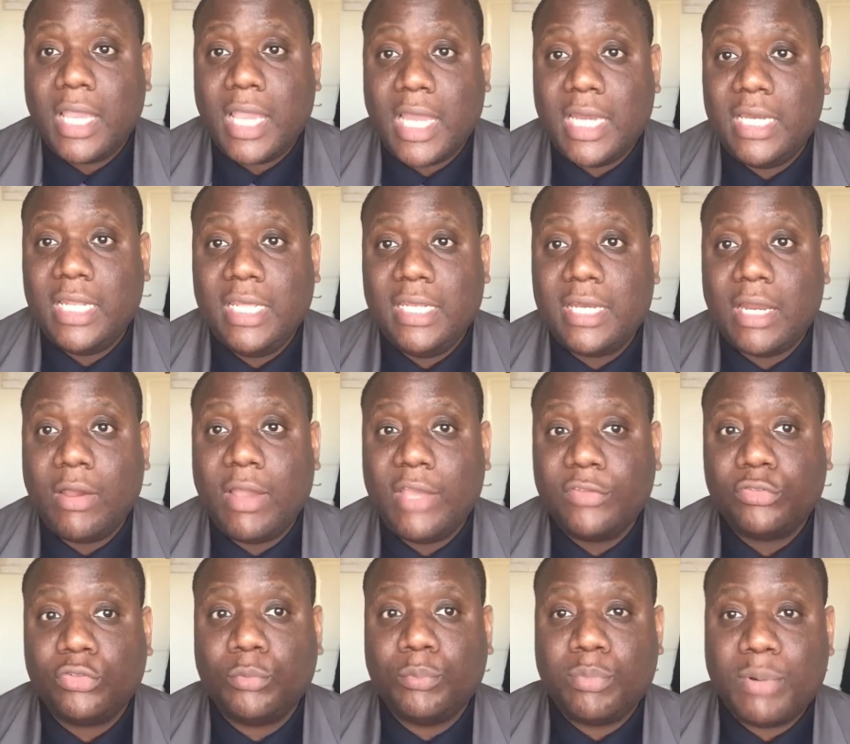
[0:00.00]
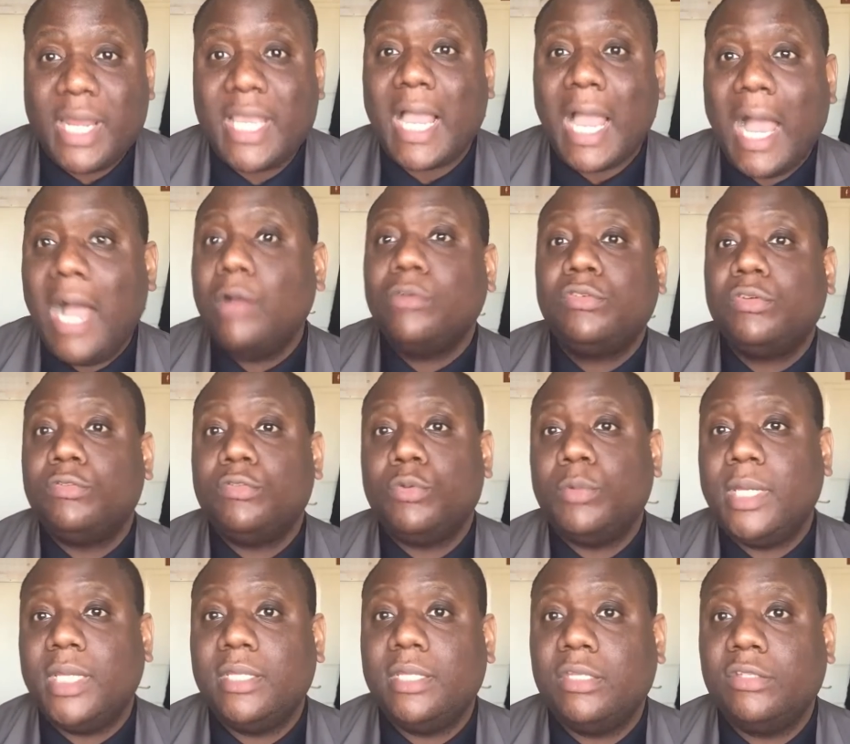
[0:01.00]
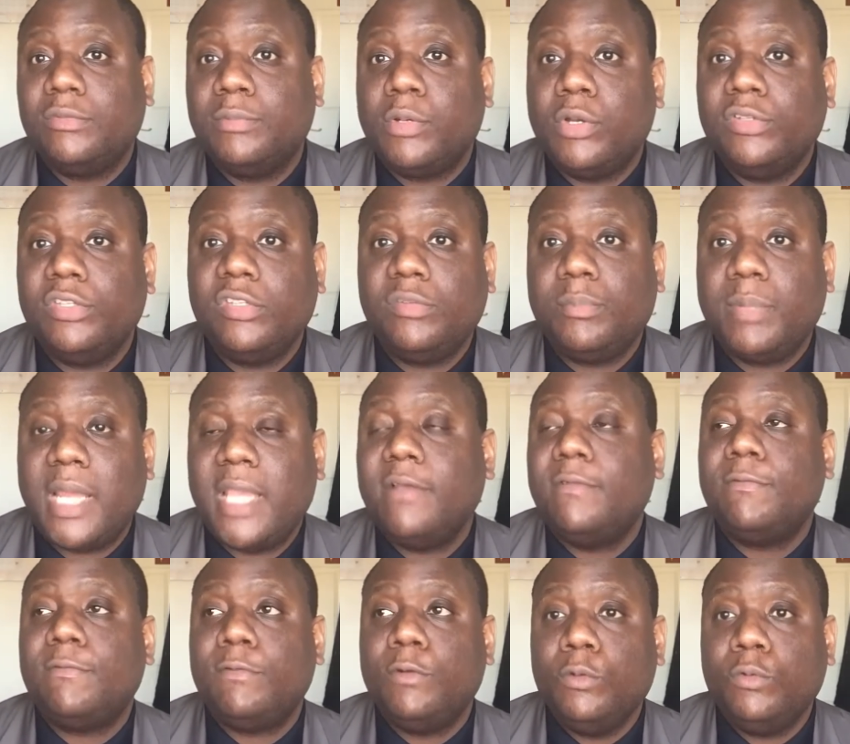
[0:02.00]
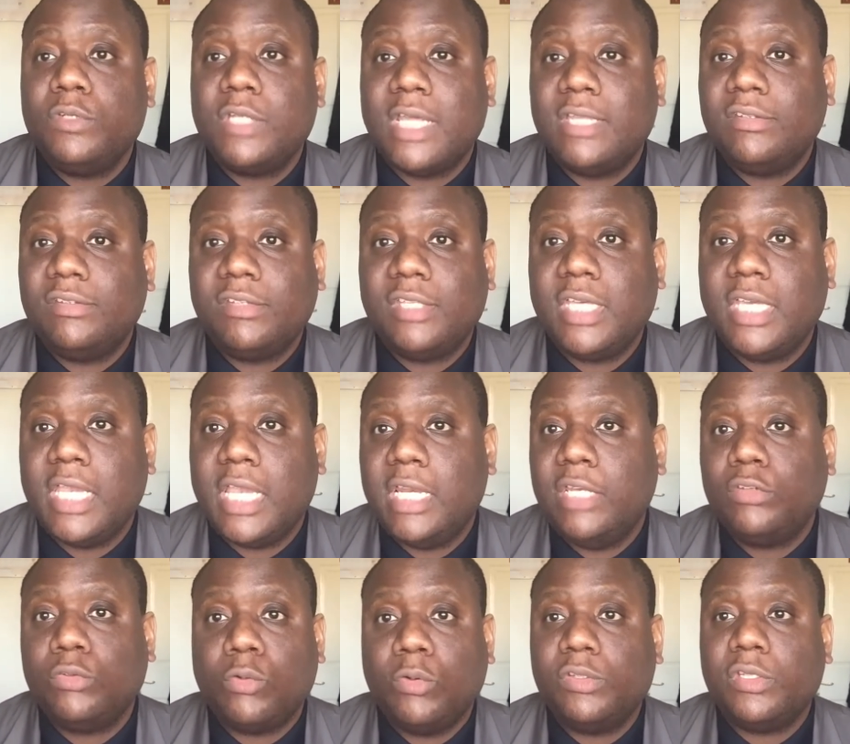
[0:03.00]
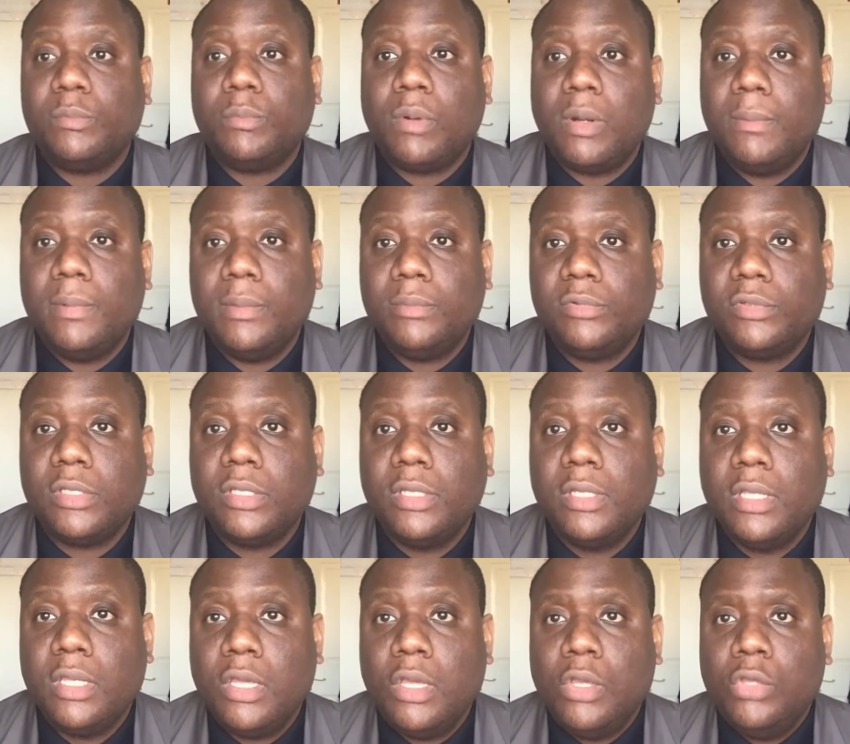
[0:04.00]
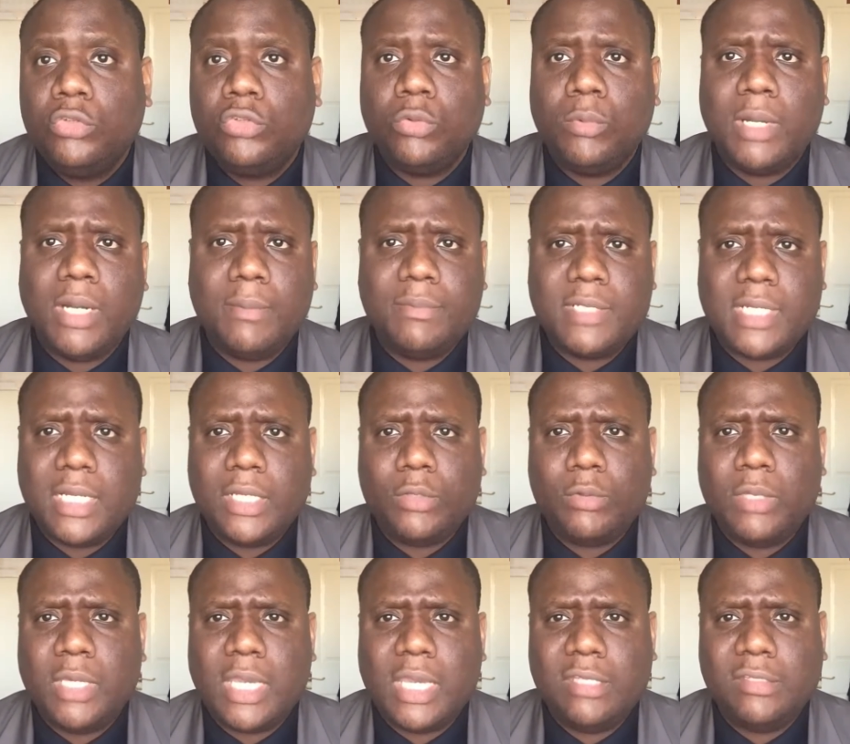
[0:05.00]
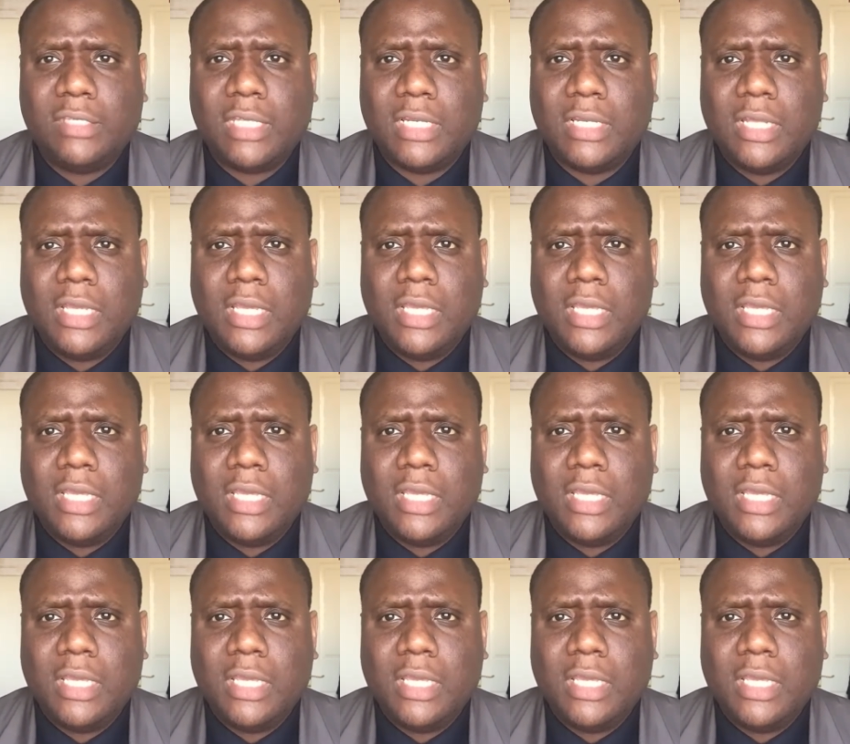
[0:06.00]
And he now has to break out of doing this because he's playing flute and singing and it's causing problems. So what I'm telling you here is that